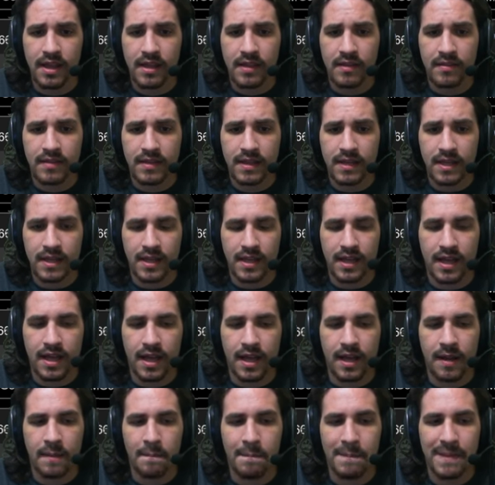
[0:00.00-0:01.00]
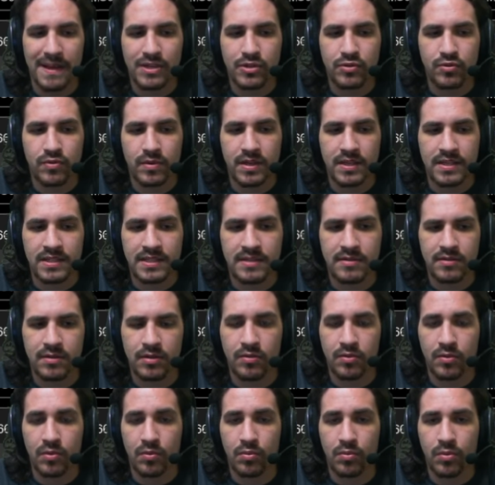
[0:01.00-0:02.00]
the uh, Metria's
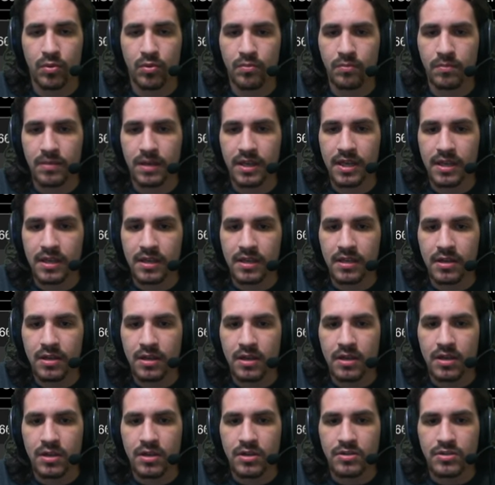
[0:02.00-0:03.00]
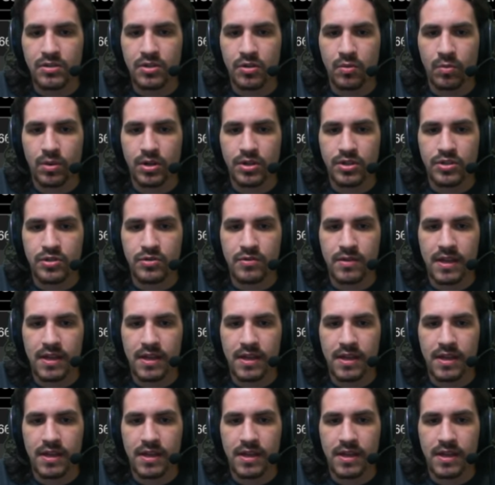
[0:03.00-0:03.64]
Secret Room Key. So once you get